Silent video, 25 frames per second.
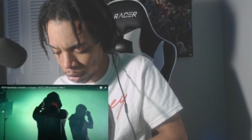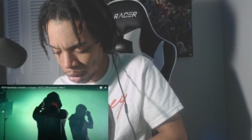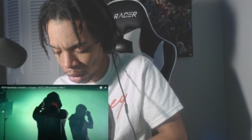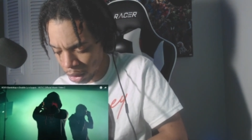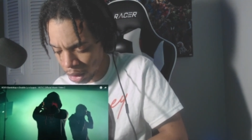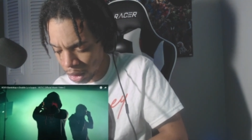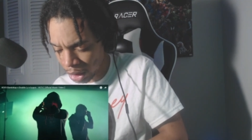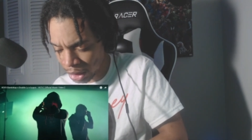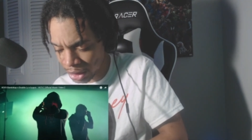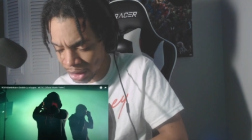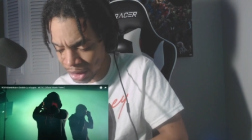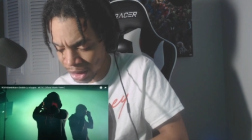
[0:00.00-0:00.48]

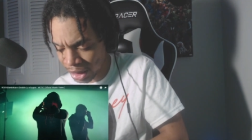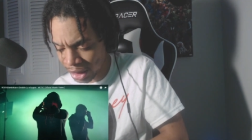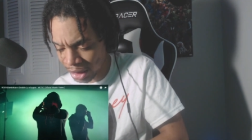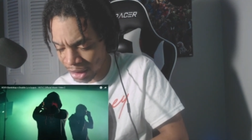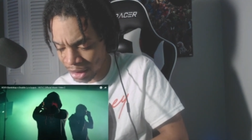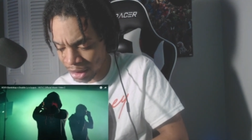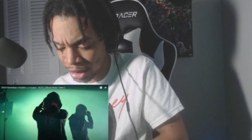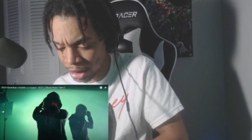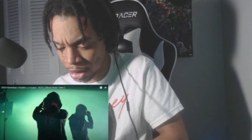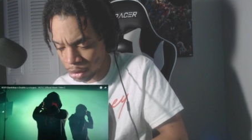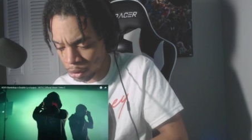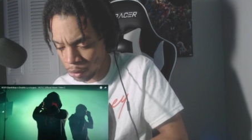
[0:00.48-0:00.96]
Like I said, I
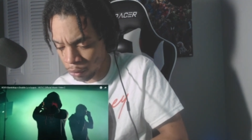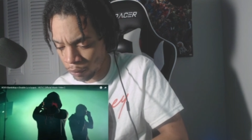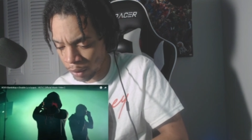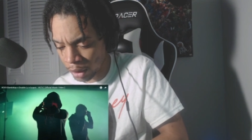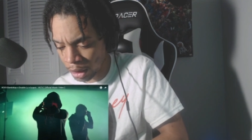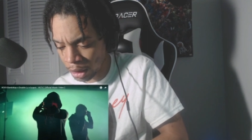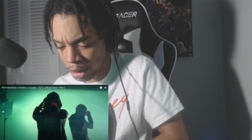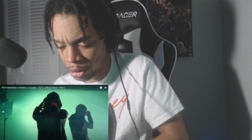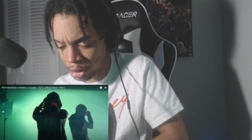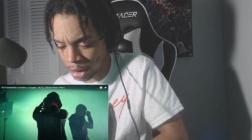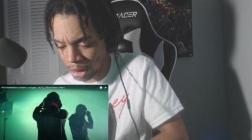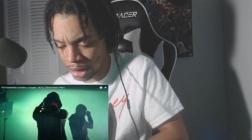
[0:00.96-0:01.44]
did two
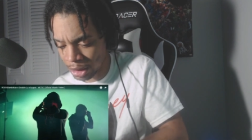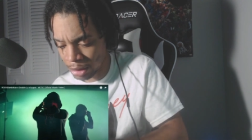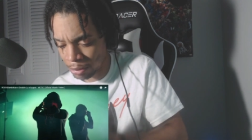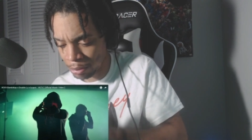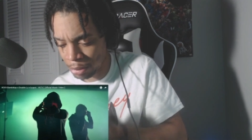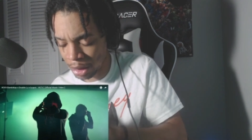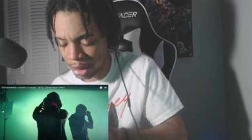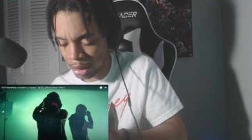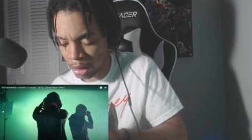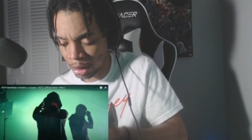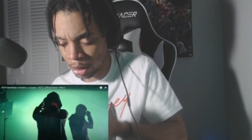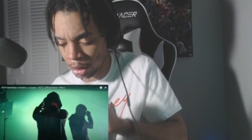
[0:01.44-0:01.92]
videos. This
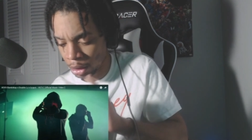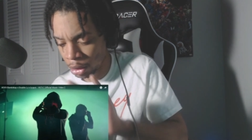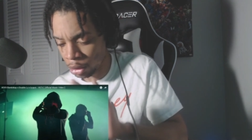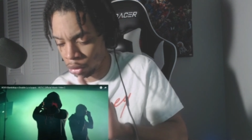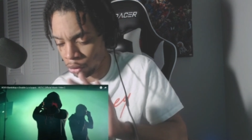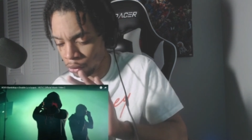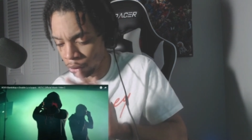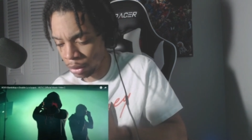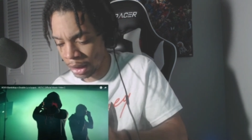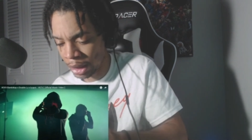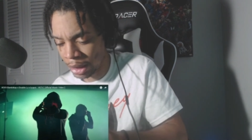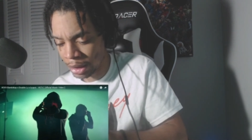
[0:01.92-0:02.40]
being the third
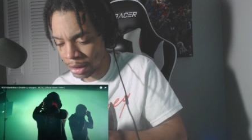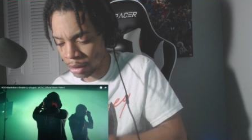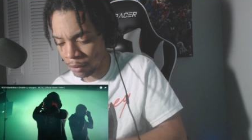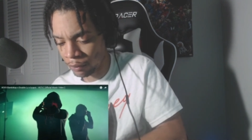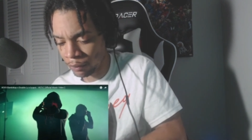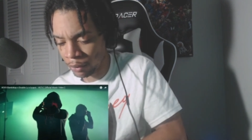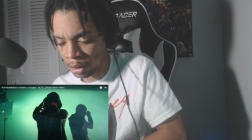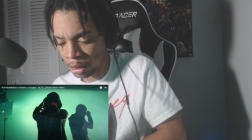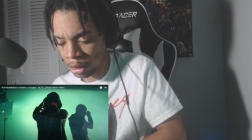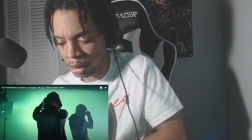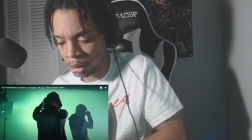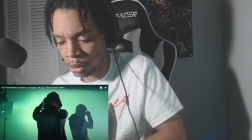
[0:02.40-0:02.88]
reaction
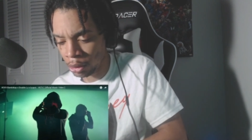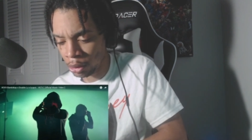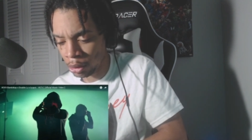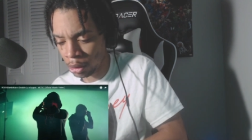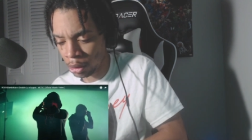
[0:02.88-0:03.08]
video.